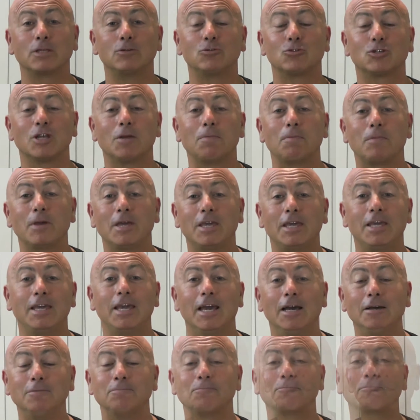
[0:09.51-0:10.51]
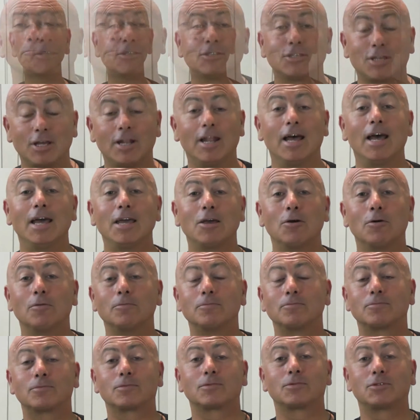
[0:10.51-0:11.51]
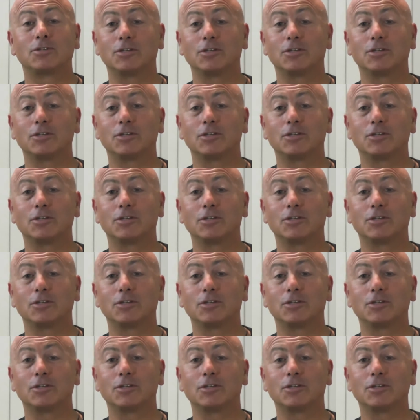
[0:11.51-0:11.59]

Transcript: Giuseppe here. Today I'm